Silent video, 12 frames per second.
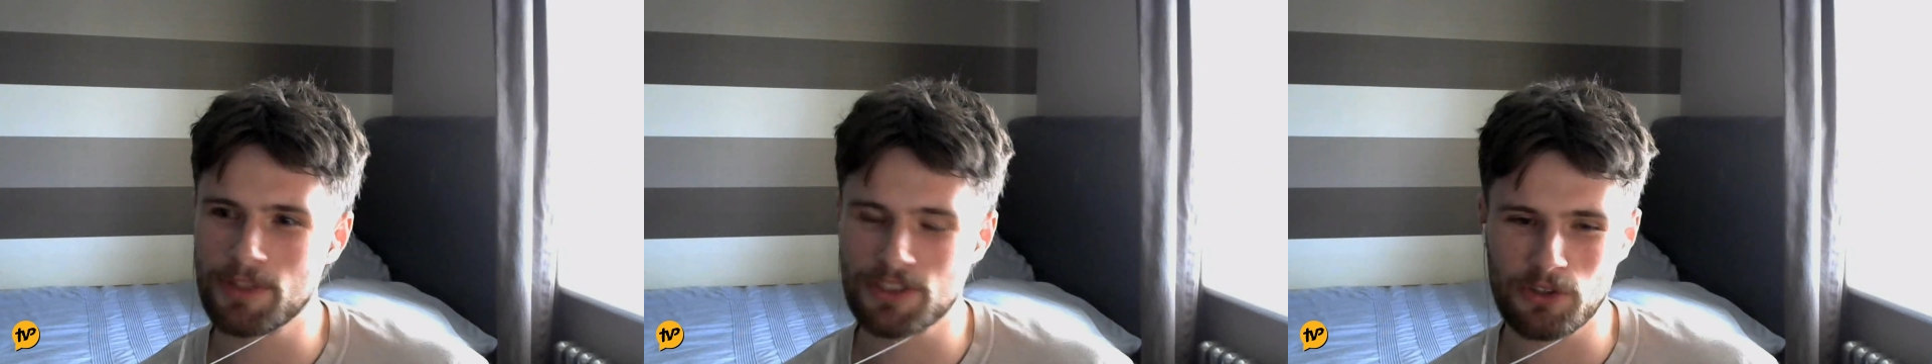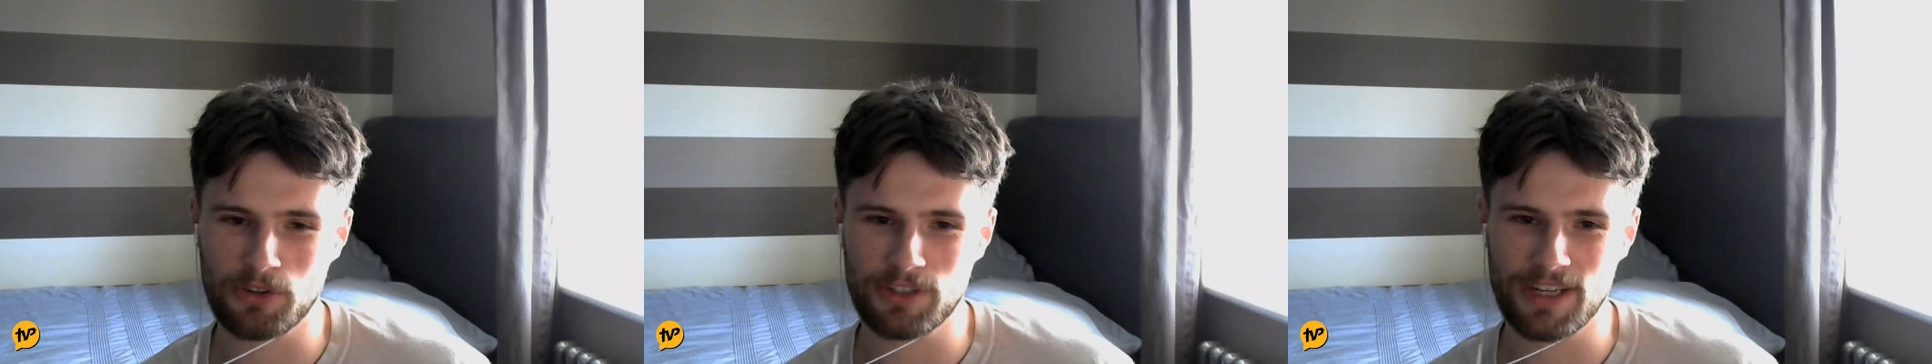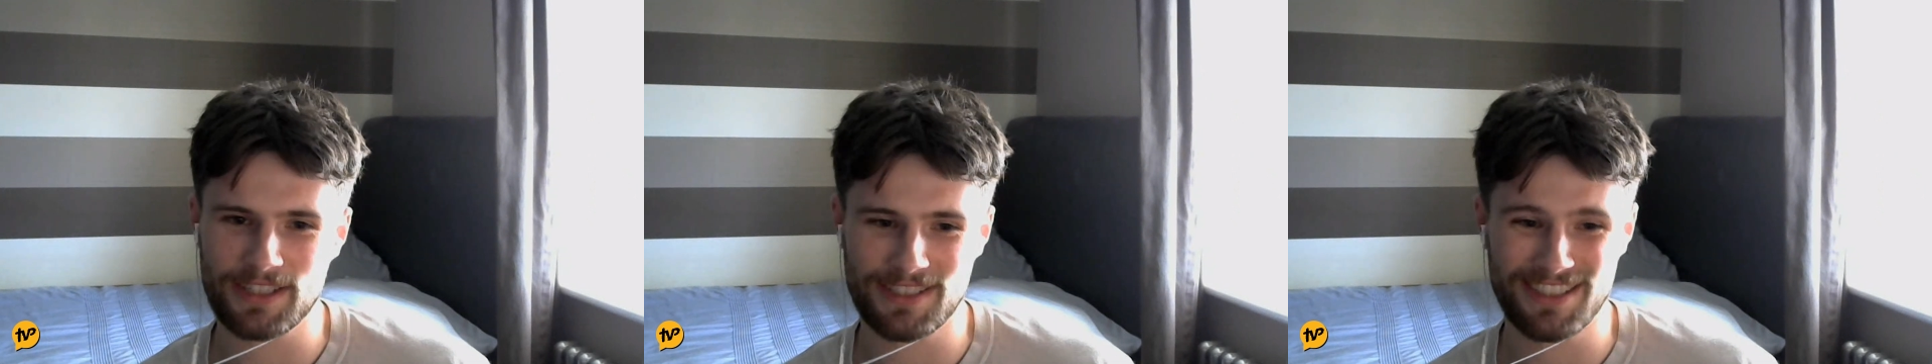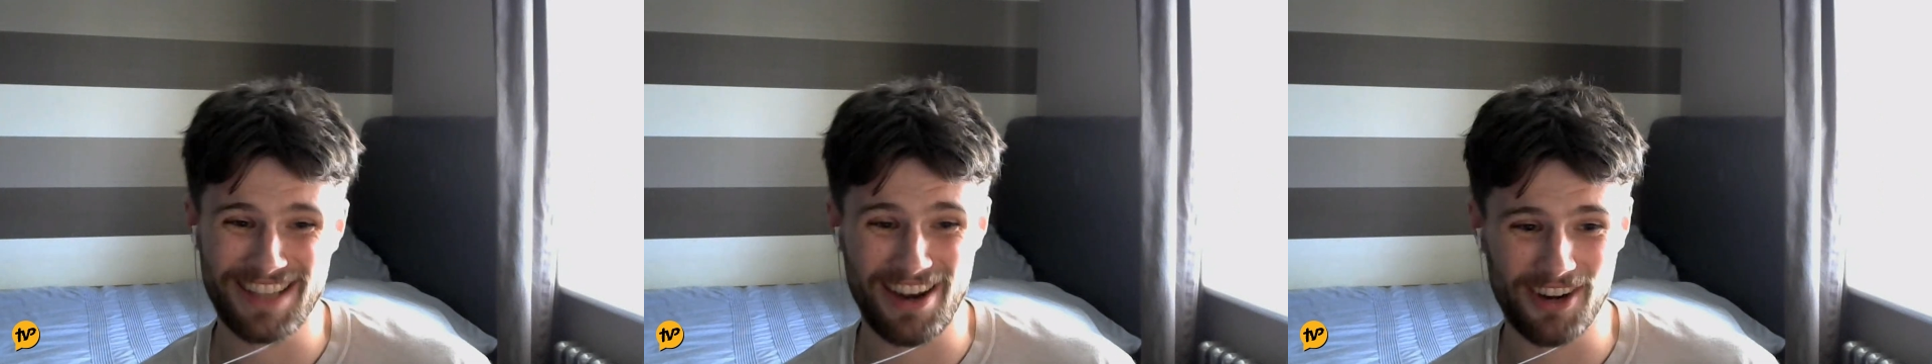that's not
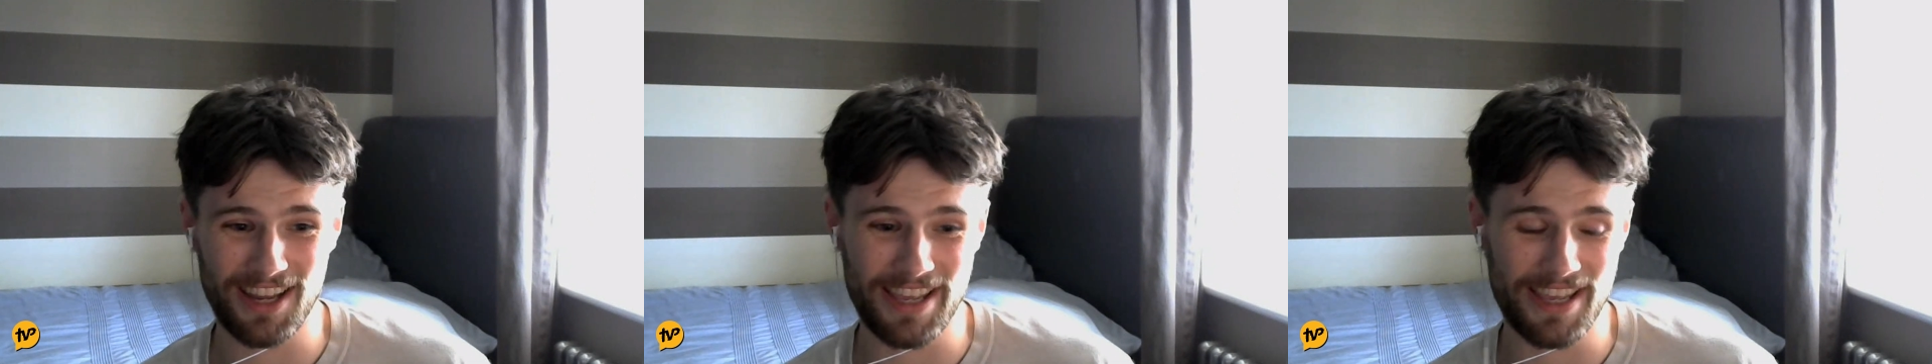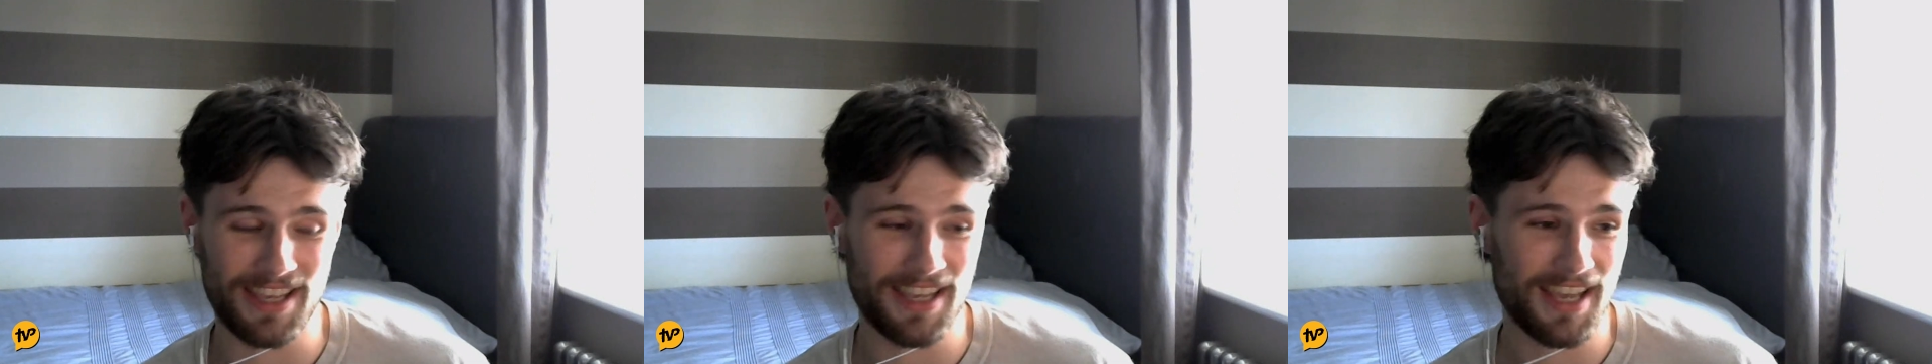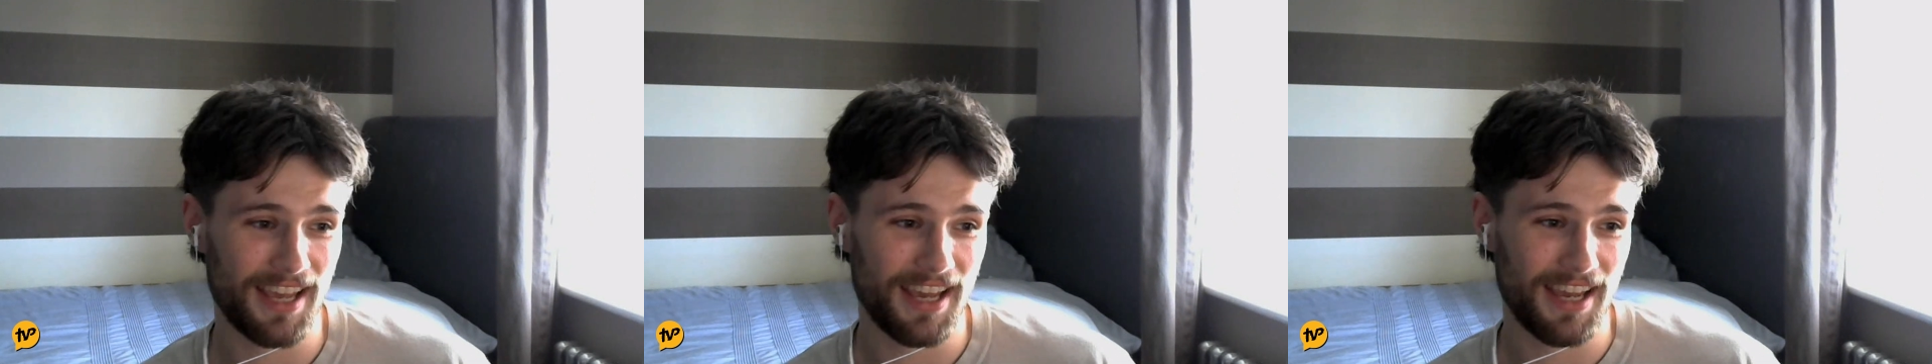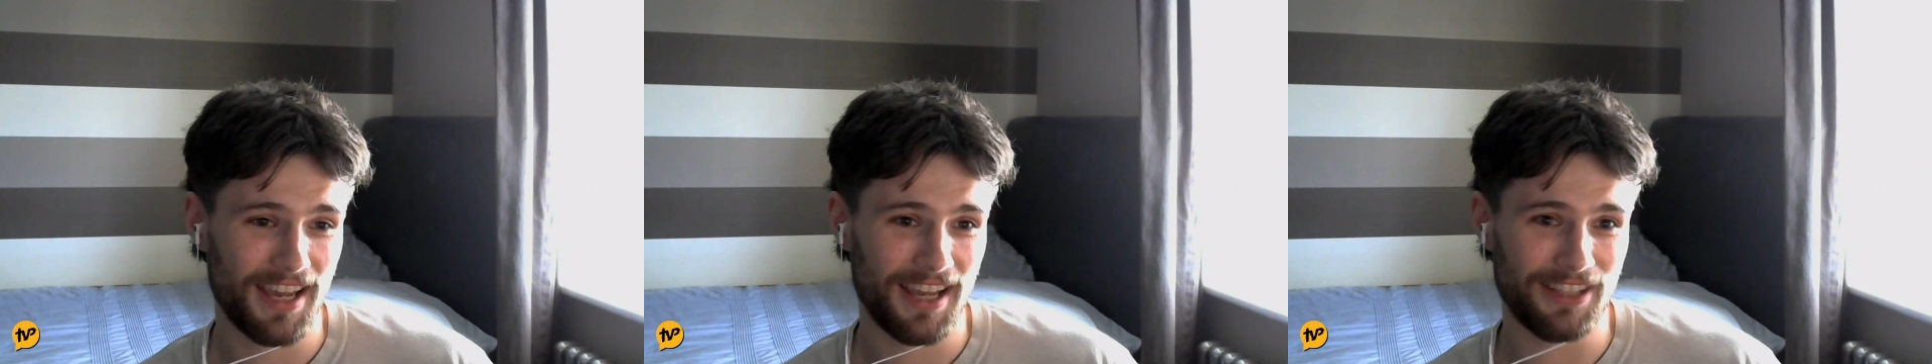necessarily,
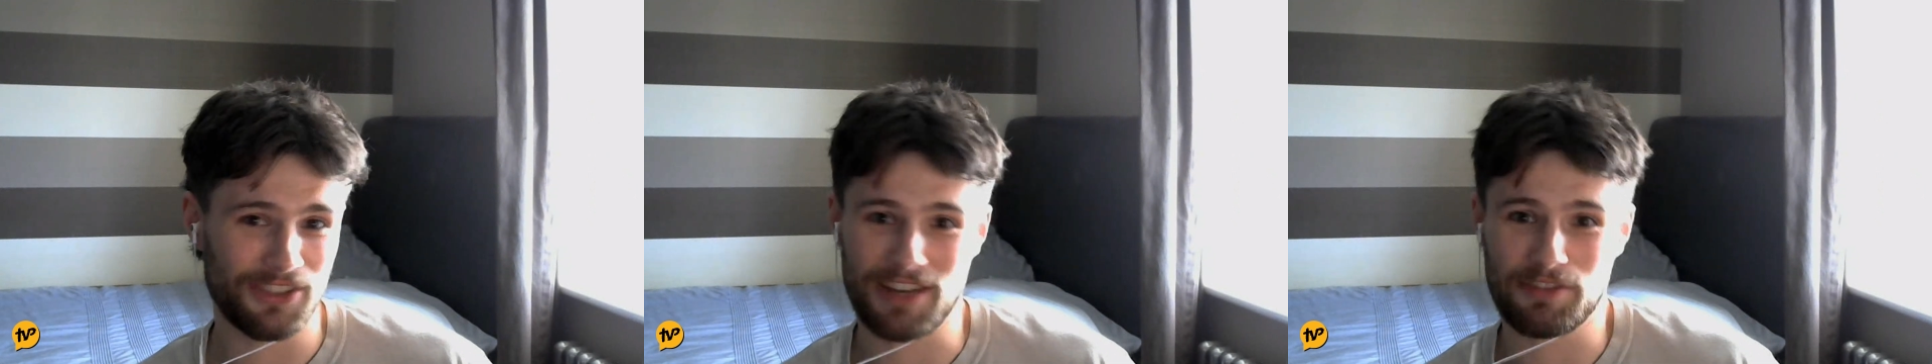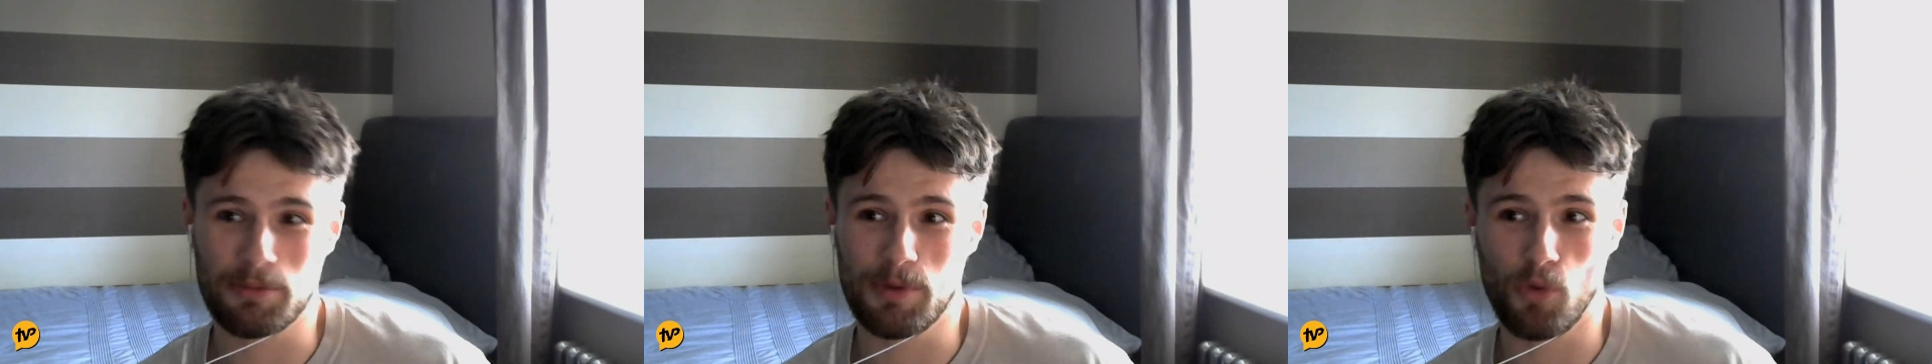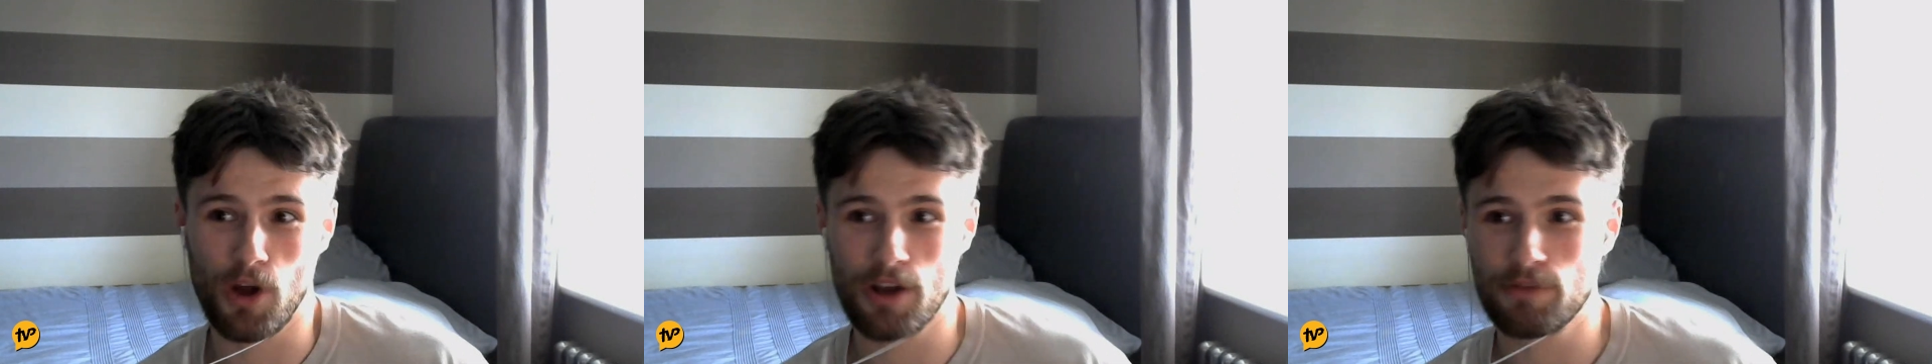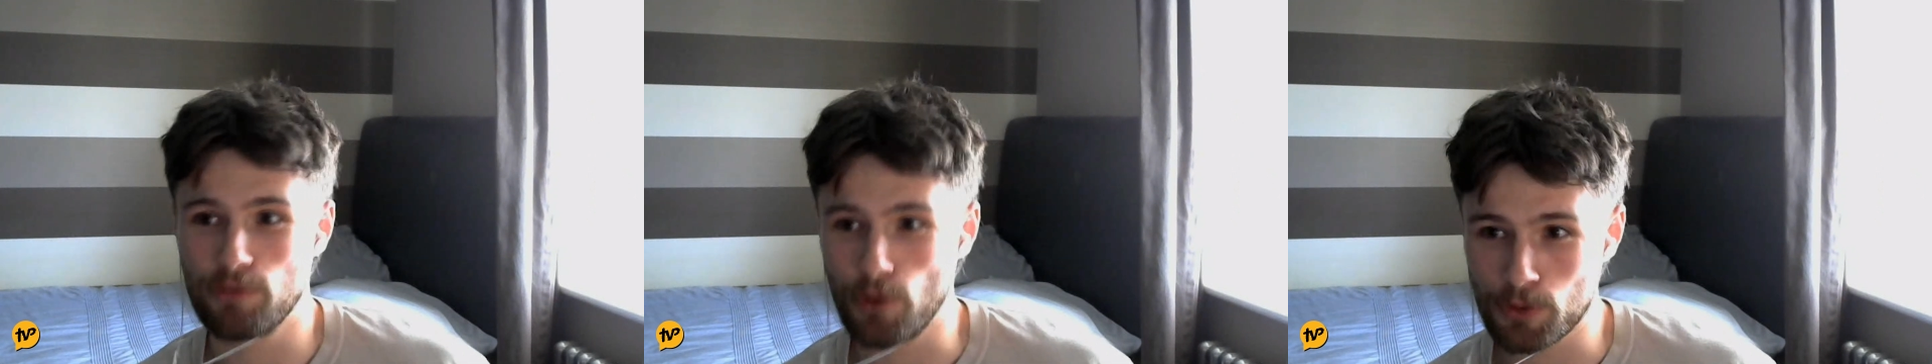it doesn't have to be
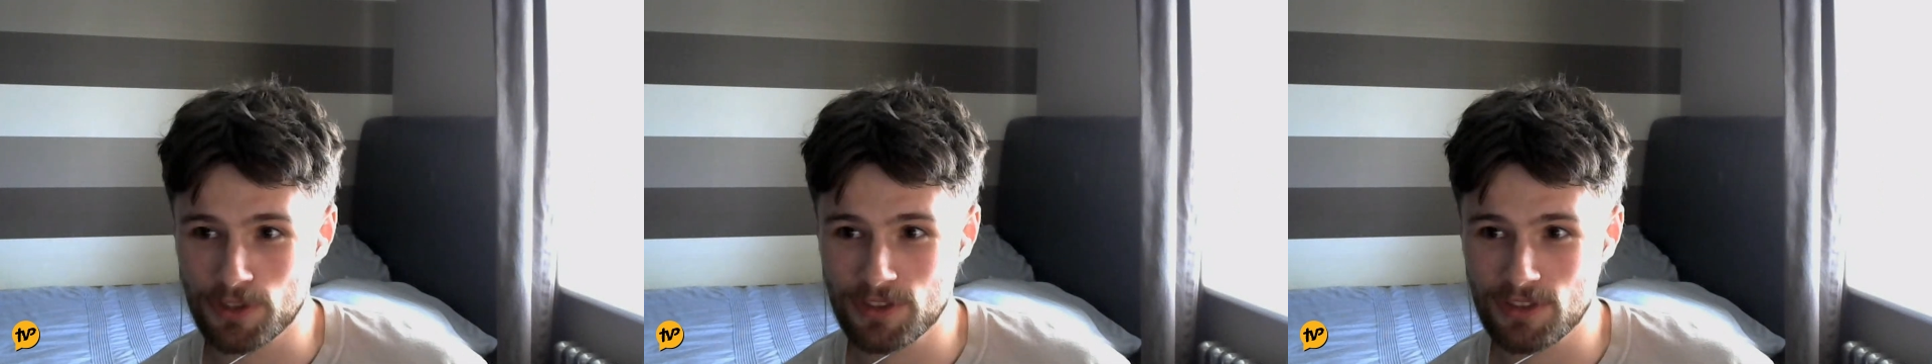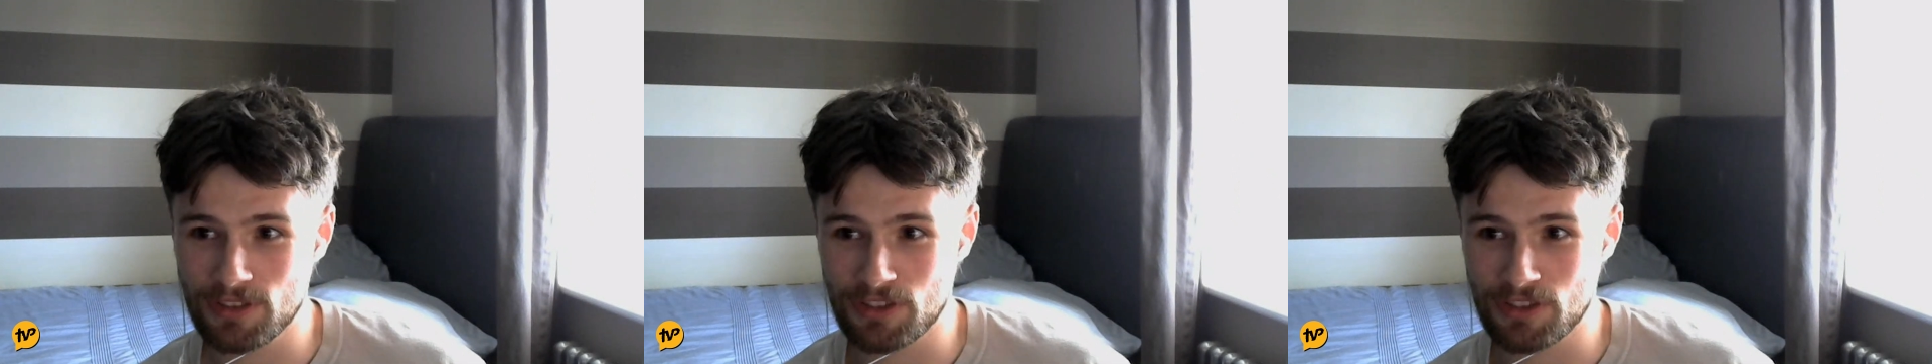work focused.